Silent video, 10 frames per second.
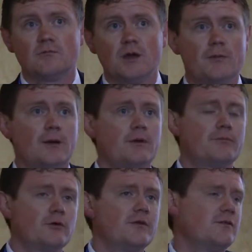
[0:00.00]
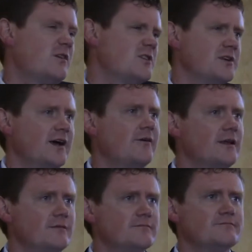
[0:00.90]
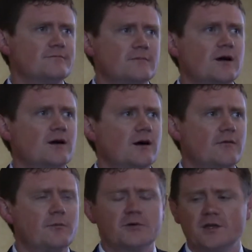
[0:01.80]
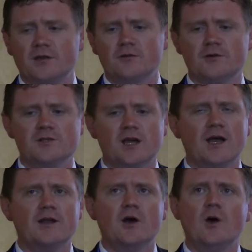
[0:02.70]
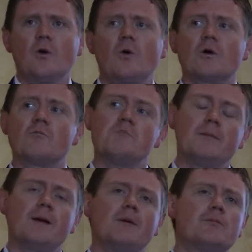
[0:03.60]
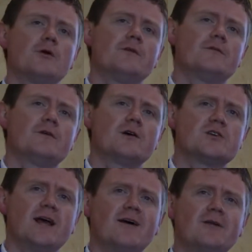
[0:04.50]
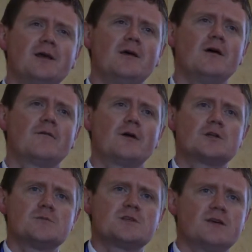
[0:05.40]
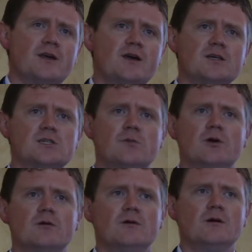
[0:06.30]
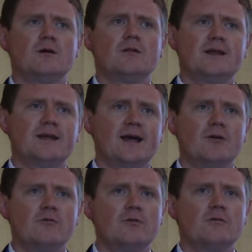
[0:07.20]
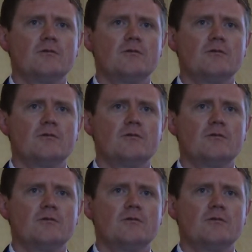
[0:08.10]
Maybe I'm improving the functionality of a particular design, or maybe I'm improving the functionality for a specific customer. That counts.